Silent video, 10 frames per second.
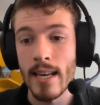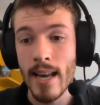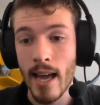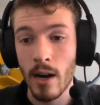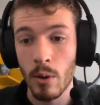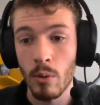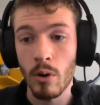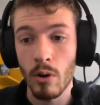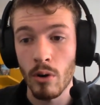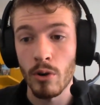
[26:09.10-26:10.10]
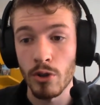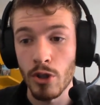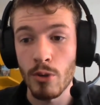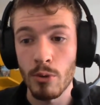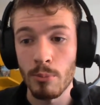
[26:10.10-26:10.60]
now or
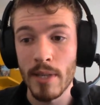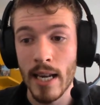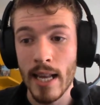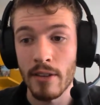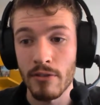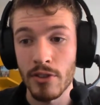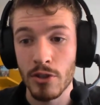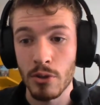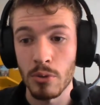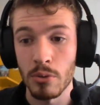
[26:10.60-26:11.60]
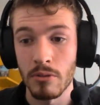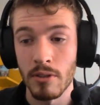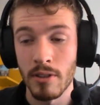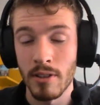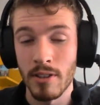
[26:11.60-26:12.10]
you will be late for school.
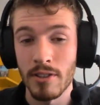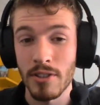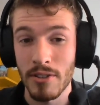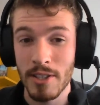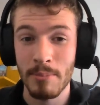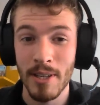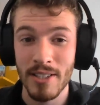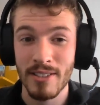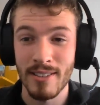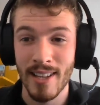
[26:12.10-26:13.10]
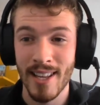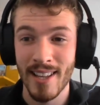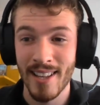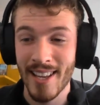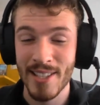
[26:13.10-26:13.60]
So this person
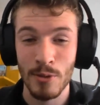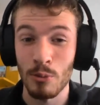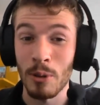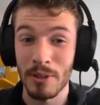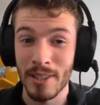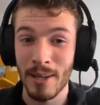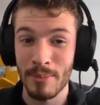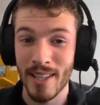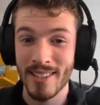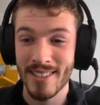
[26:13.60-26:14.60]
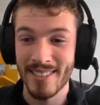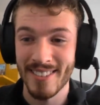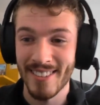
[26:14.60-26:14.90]
hasn't woken up yet.